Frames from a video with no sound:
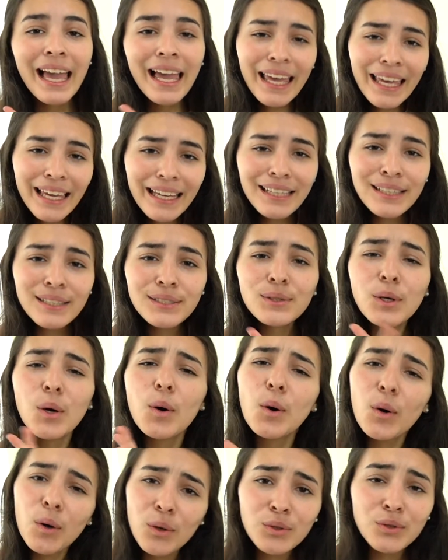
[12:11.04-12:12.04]
And
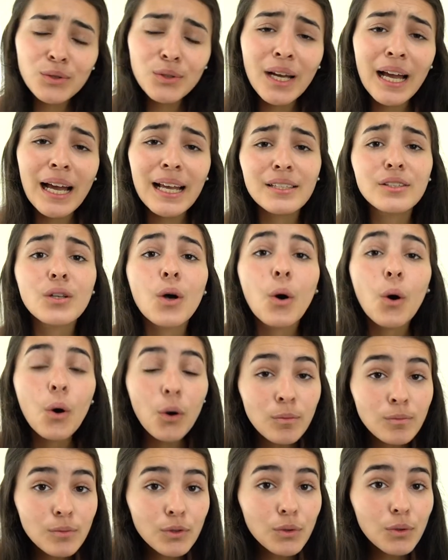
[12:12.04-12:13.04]
also, guys,
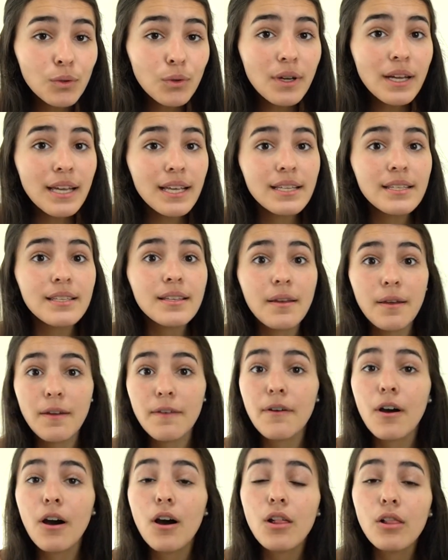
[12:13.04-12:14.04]
homeschool is
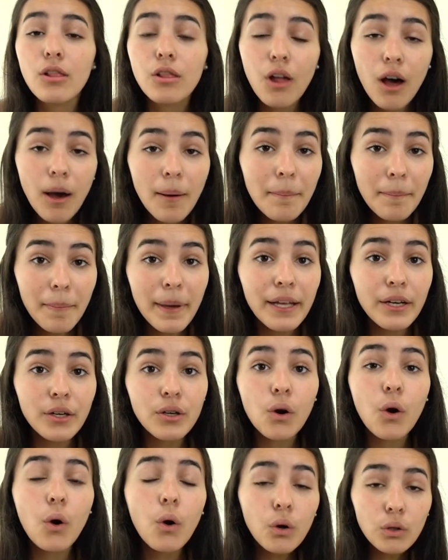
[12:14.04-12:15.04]
a lot
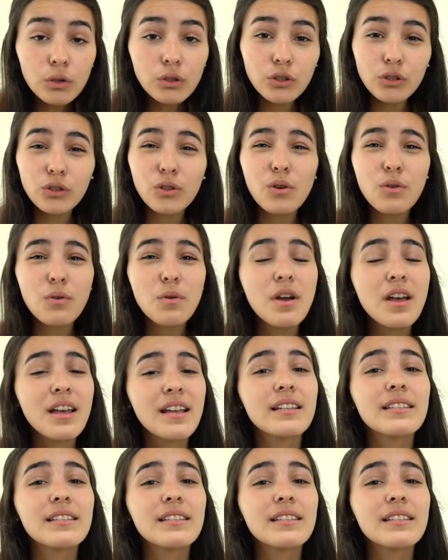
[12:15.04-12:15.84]
better also